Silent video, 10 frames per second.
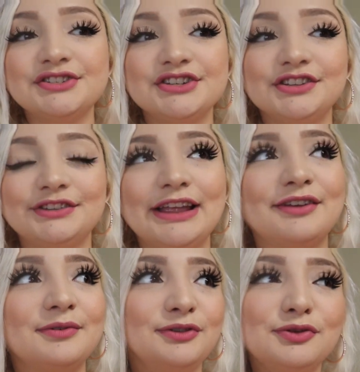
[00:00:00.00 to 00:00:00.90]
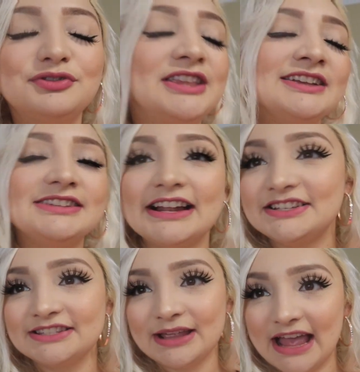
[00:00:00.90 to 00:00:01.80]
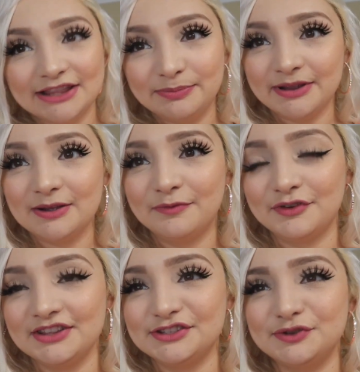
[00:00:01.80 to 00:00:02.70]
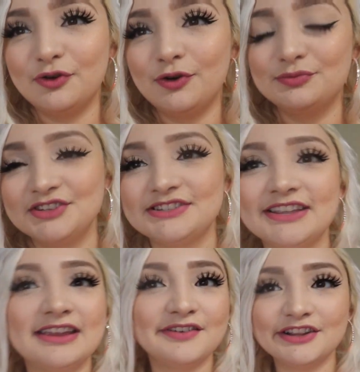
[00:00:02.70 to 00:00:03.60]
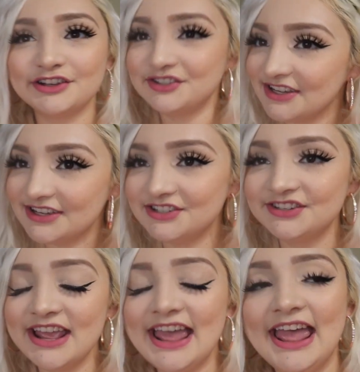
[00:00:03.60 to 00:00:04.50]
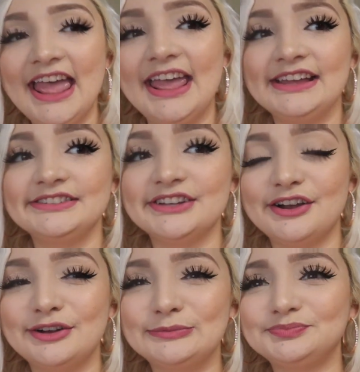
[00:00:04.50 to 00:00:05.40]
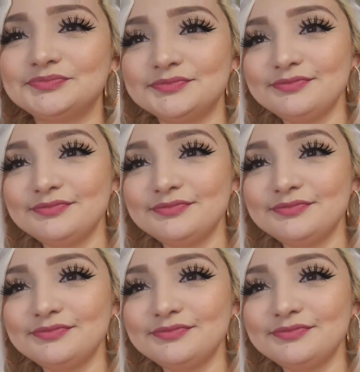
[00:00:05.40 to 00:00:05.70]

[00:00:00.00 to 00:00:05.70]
just like new things that i just had to pick up for this new home just to give it a little touch and and um,